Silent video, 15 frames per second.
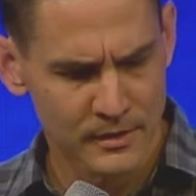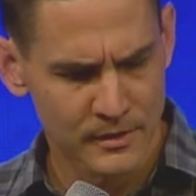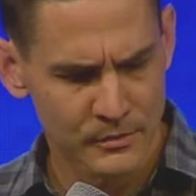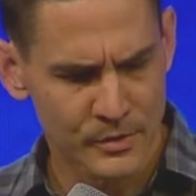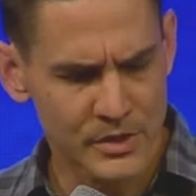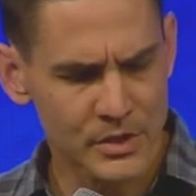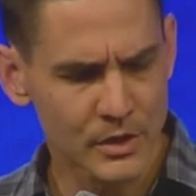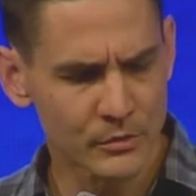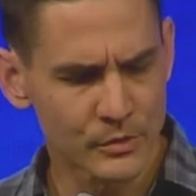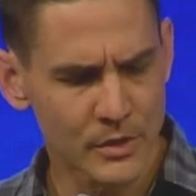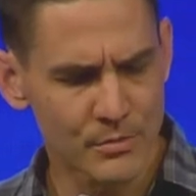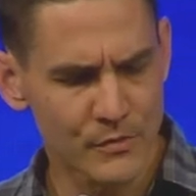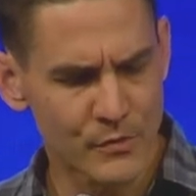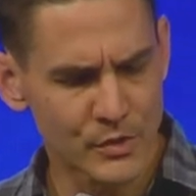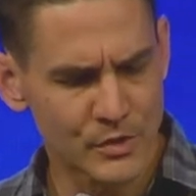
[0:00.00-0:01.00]
We shall
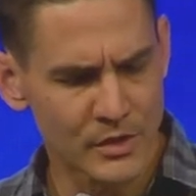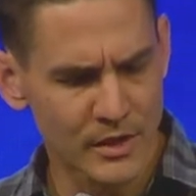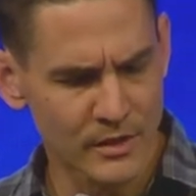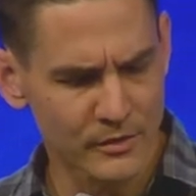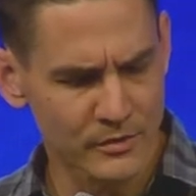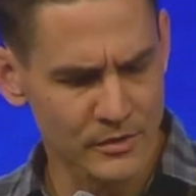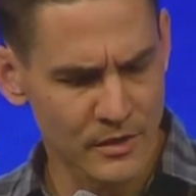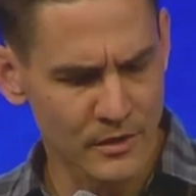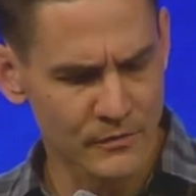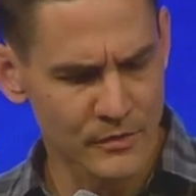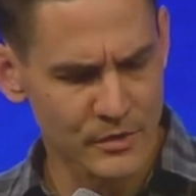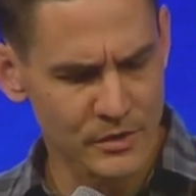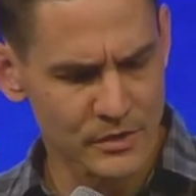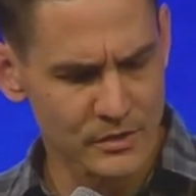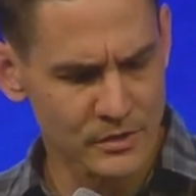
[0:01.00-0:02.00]
reap if we do not lose heart.
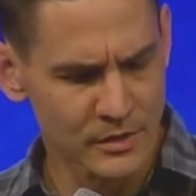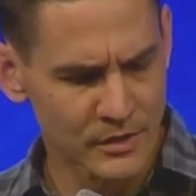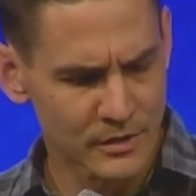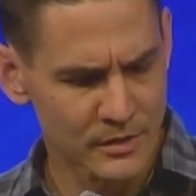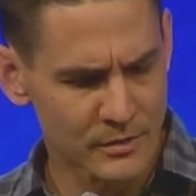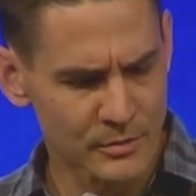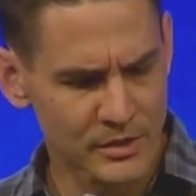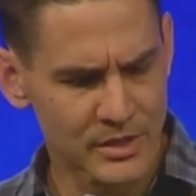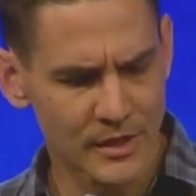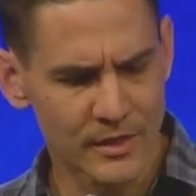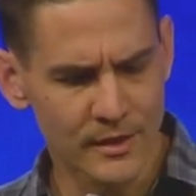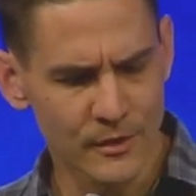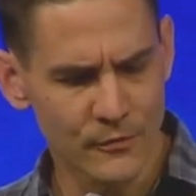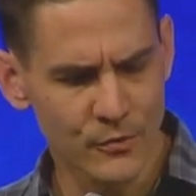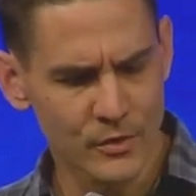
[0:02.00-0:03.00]
Verse number 10,
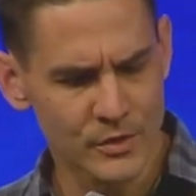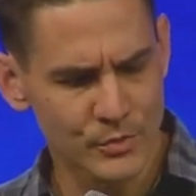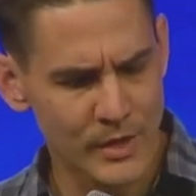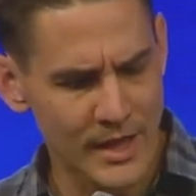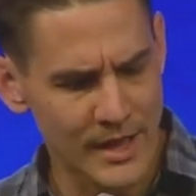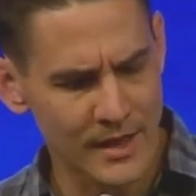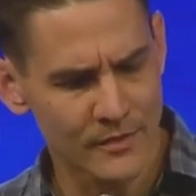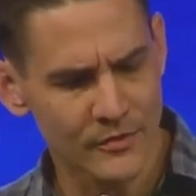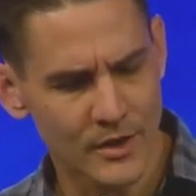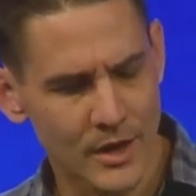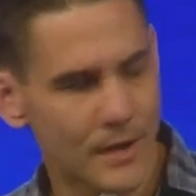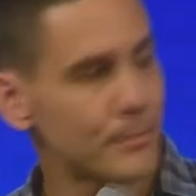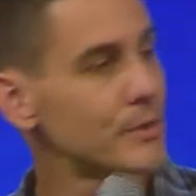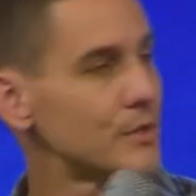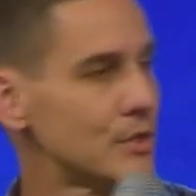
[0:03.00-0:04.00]
therefore, as we have
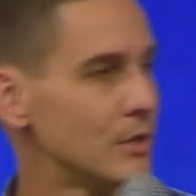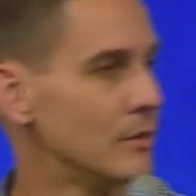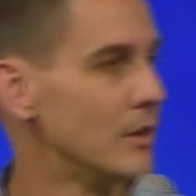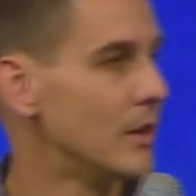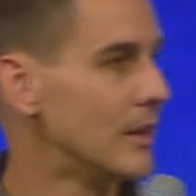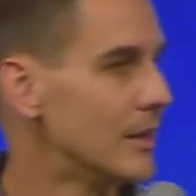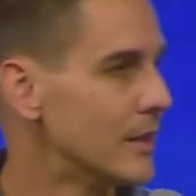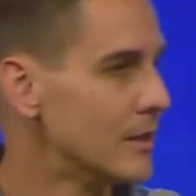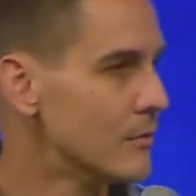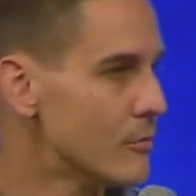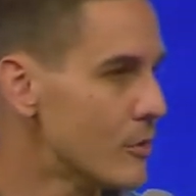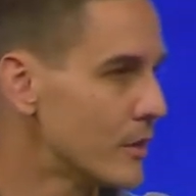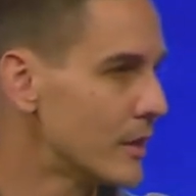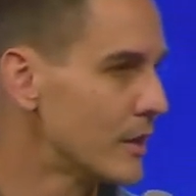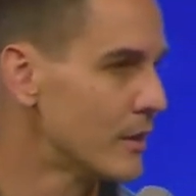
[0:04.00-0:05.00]
opportunity in the
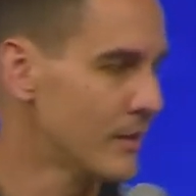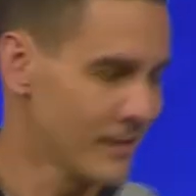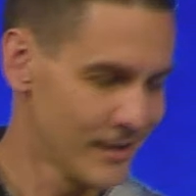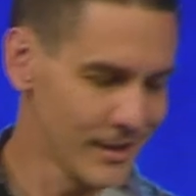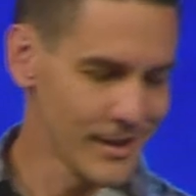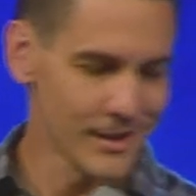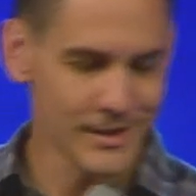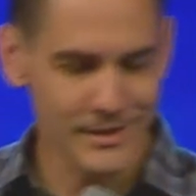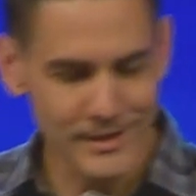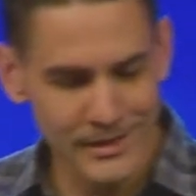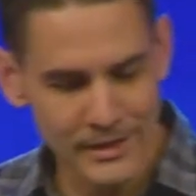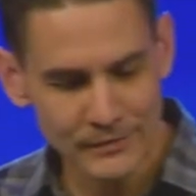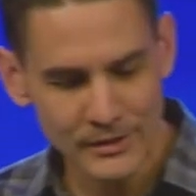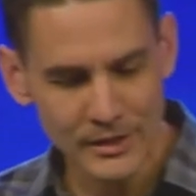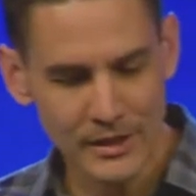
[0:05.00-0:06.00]
morning and in the
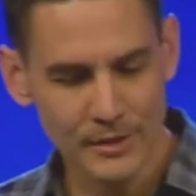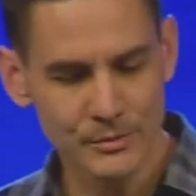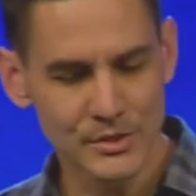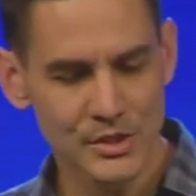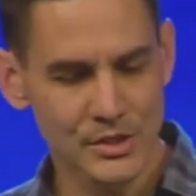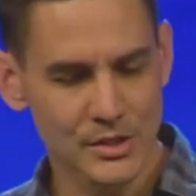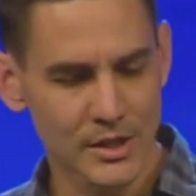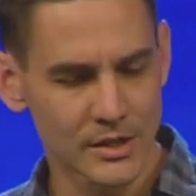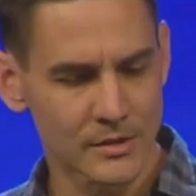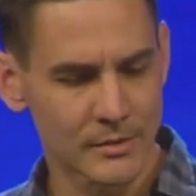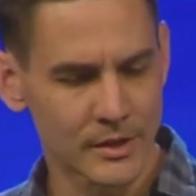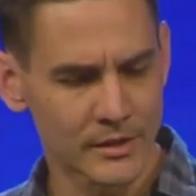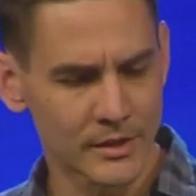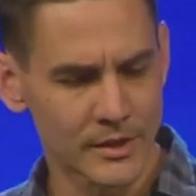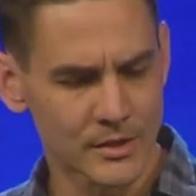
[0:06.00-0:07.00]
evening, like we just talked
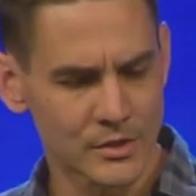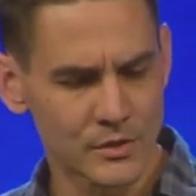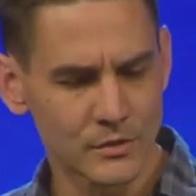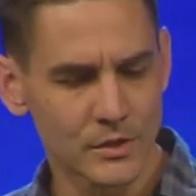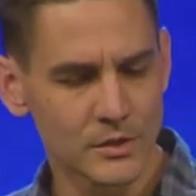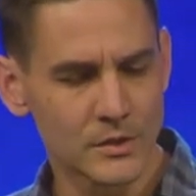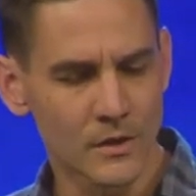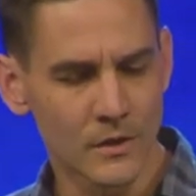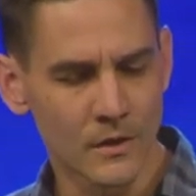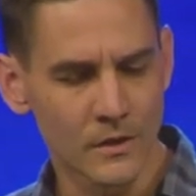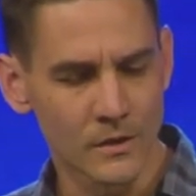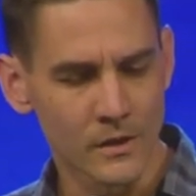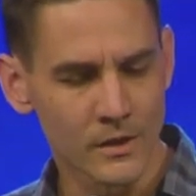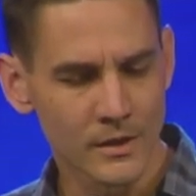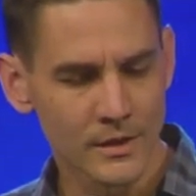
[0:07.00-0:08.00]
about, let us do good to
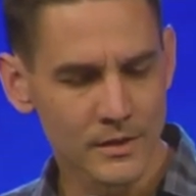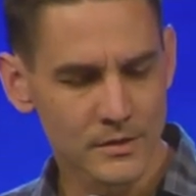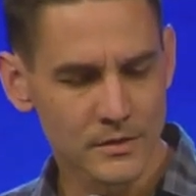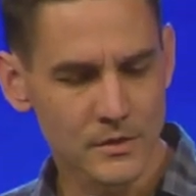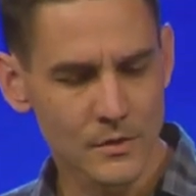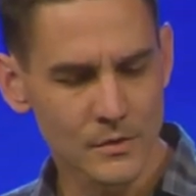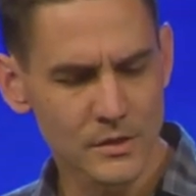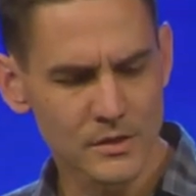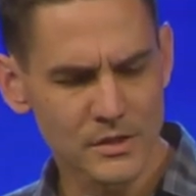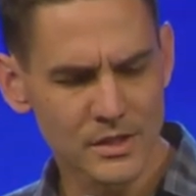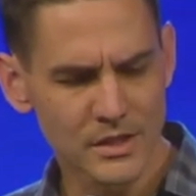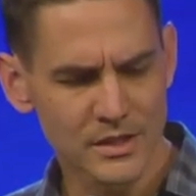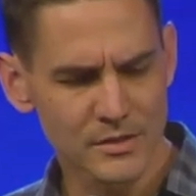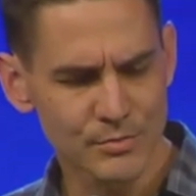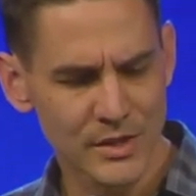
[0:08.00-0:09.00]
all, sow good
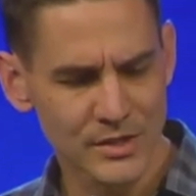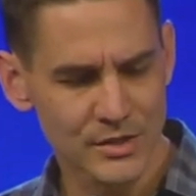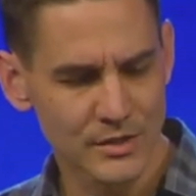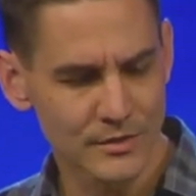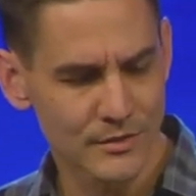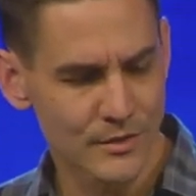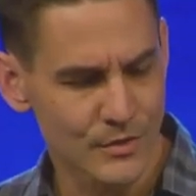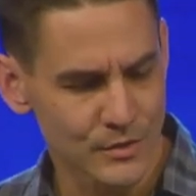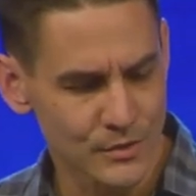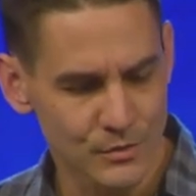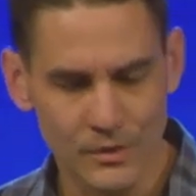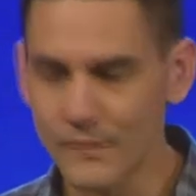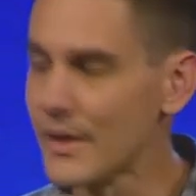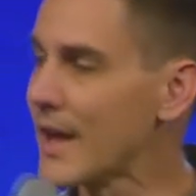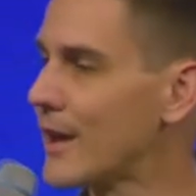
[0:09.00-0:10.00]
seed, especially to those who
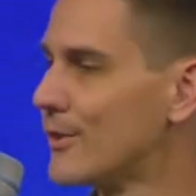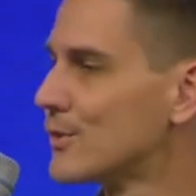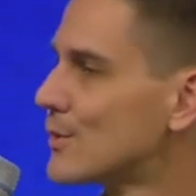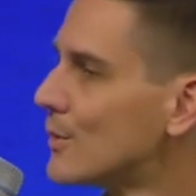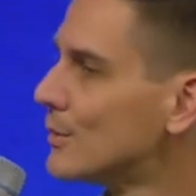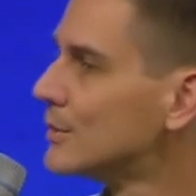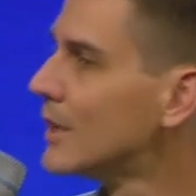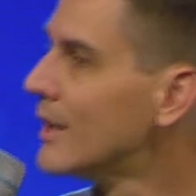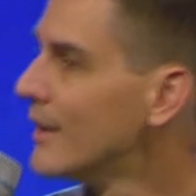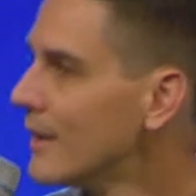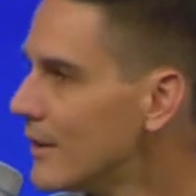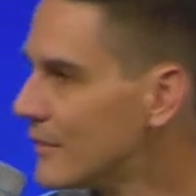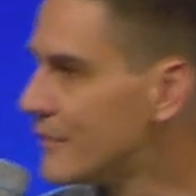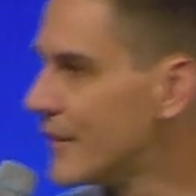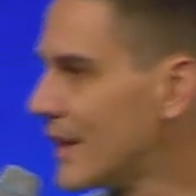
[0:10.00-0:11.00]
are of the household
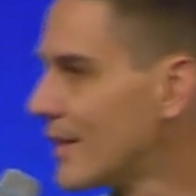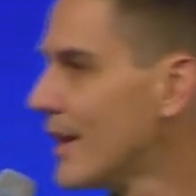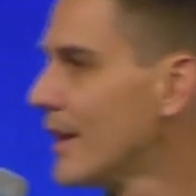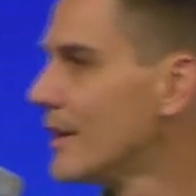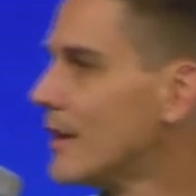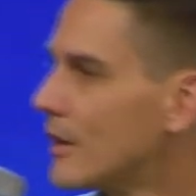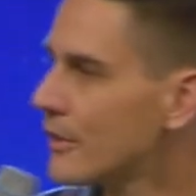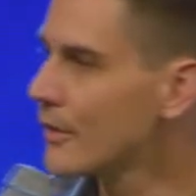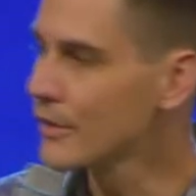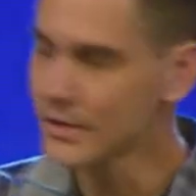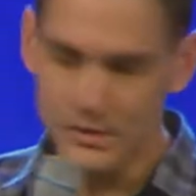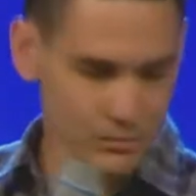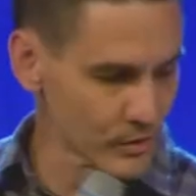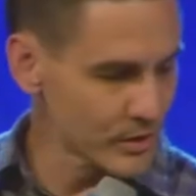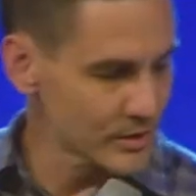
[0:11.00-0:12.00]
of faith. Now,
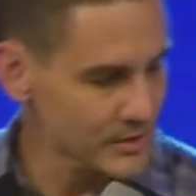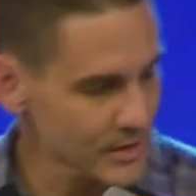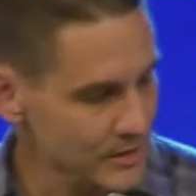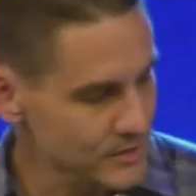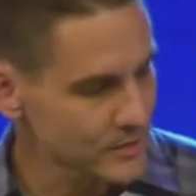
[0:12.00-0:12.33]
notice what he says.